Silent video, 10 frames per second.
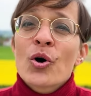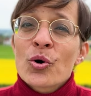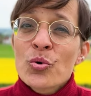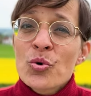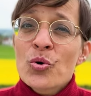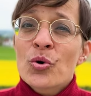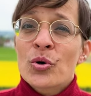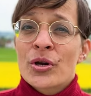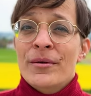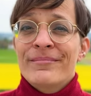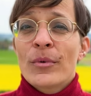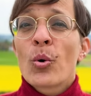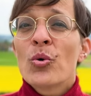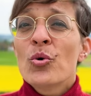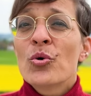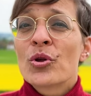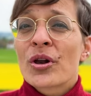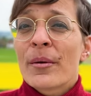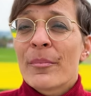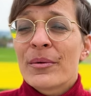Chur, Chur,
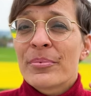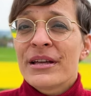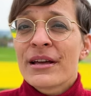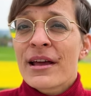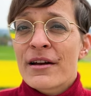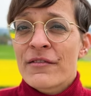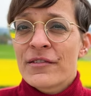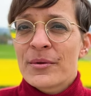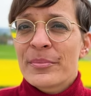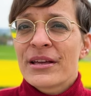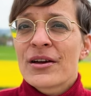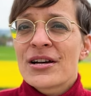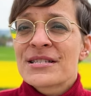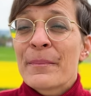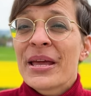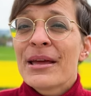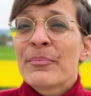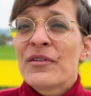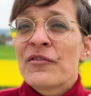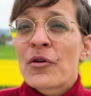but be careful because
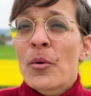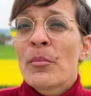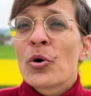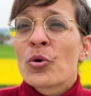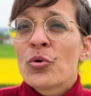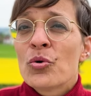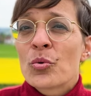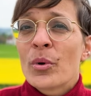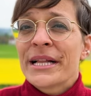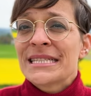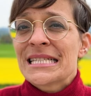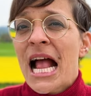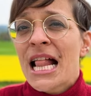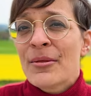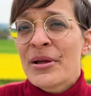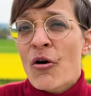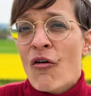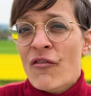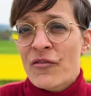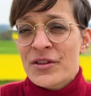people from Chur will tell me
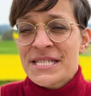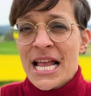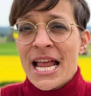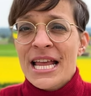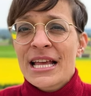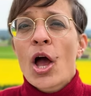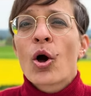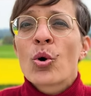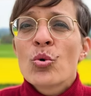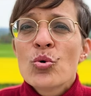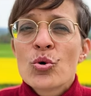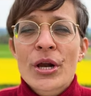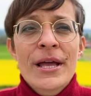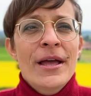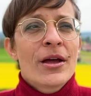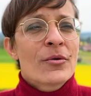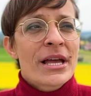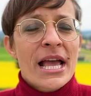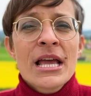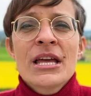off for saying Chur,
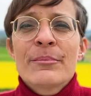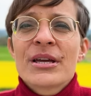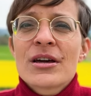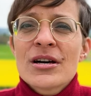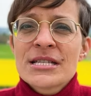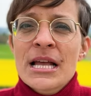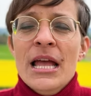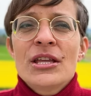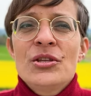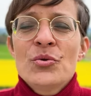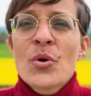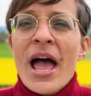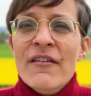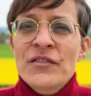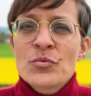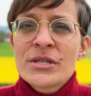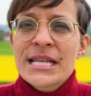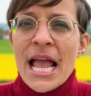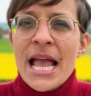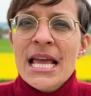okay? Because you have to
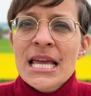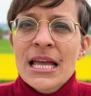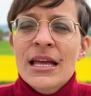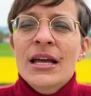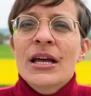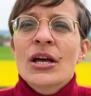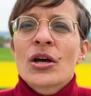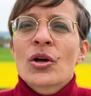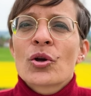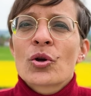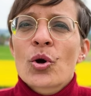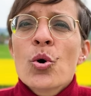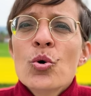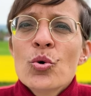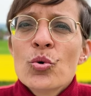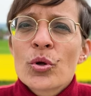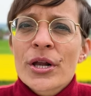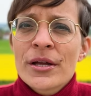say Chur,